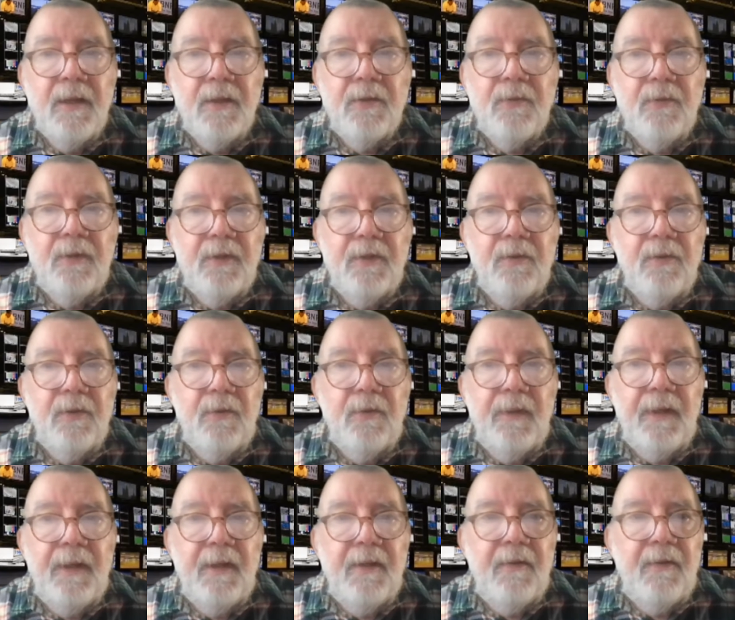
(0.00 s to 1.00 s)
So I don't know
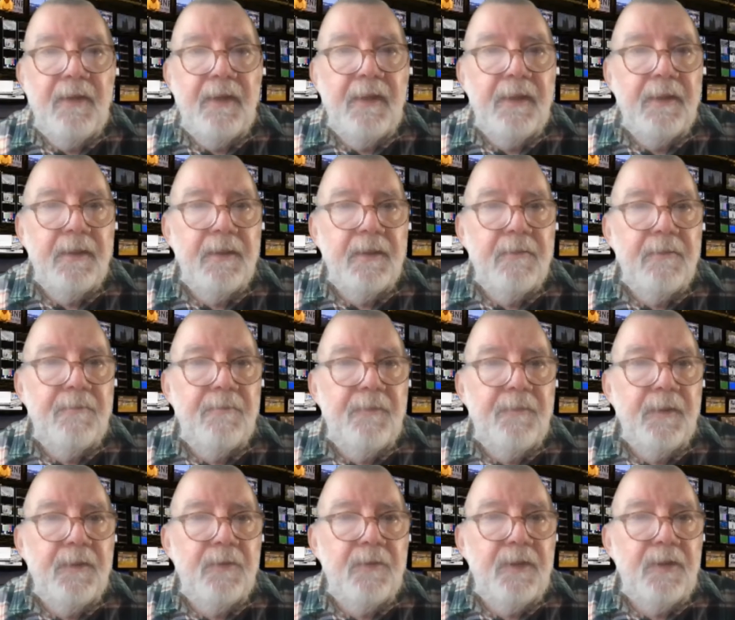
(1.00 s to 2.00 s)
how they
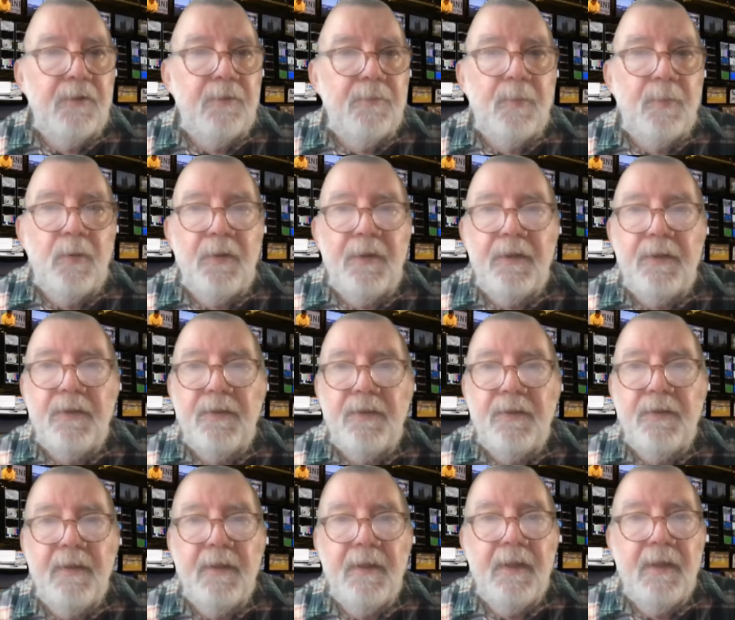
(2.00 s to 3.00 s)
figure these
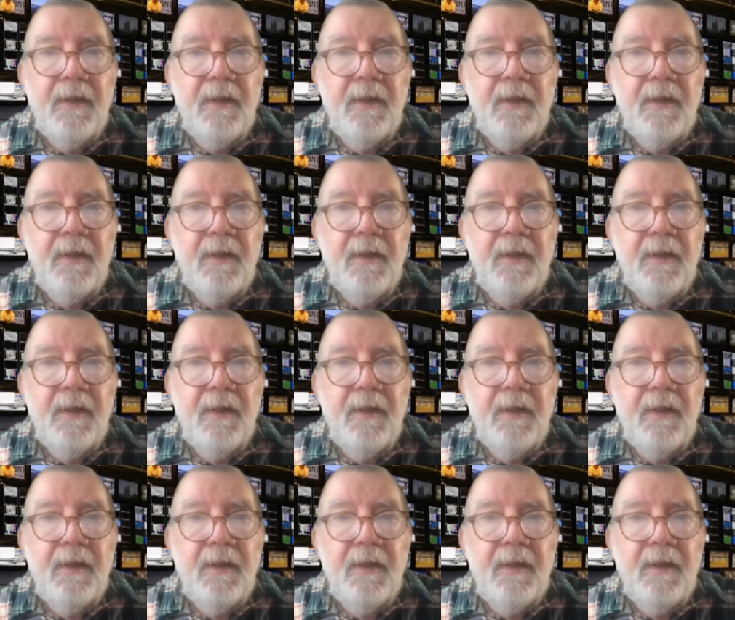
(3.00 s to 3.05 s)
points,